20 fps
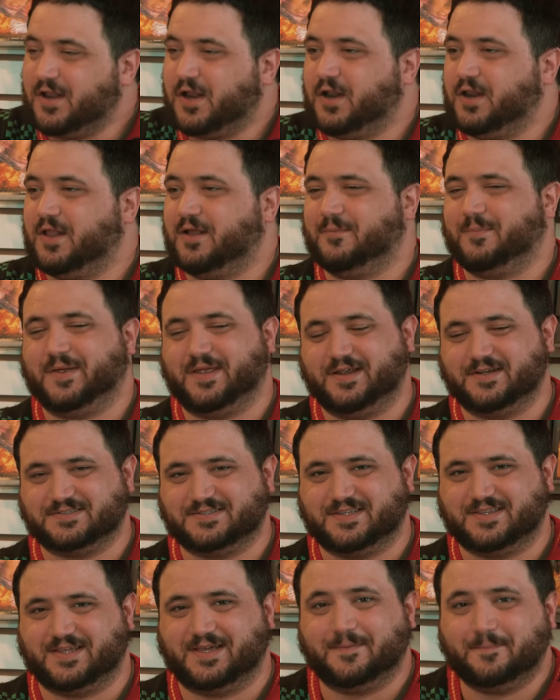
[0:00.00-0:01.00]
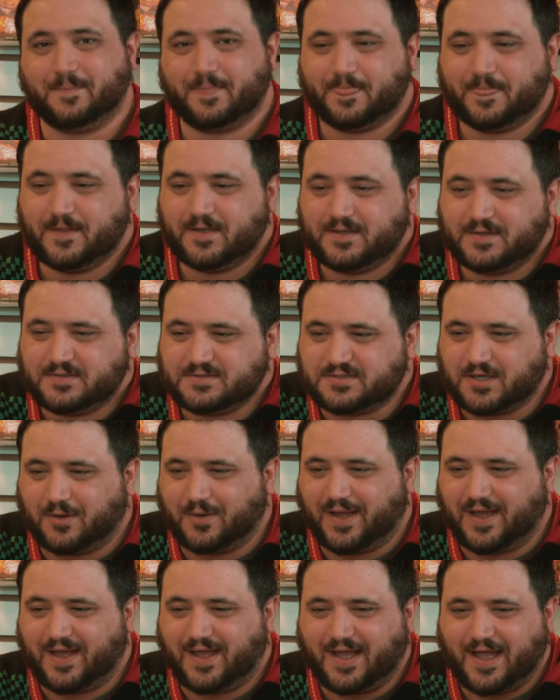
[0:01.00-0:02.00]
no, no, no. But here's the thing.
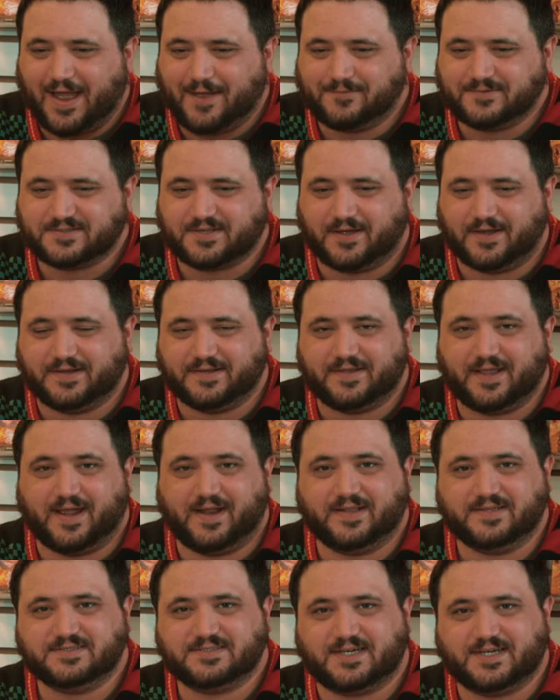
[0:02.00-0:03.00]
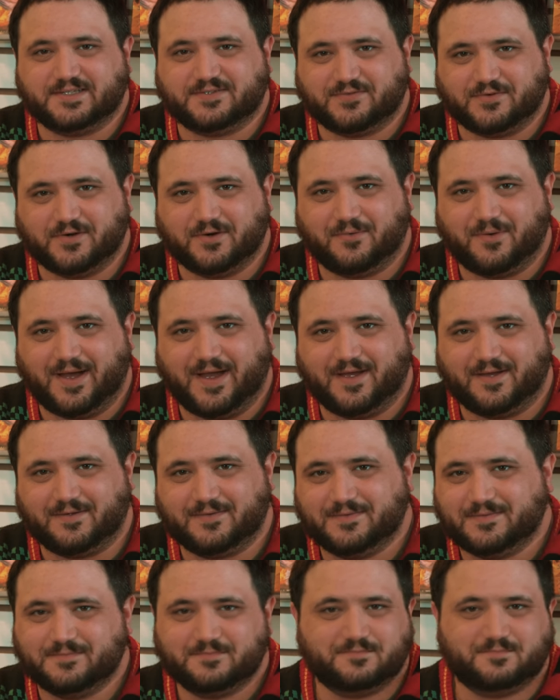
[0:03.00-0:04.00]
So uh, I was on dating sites for a while.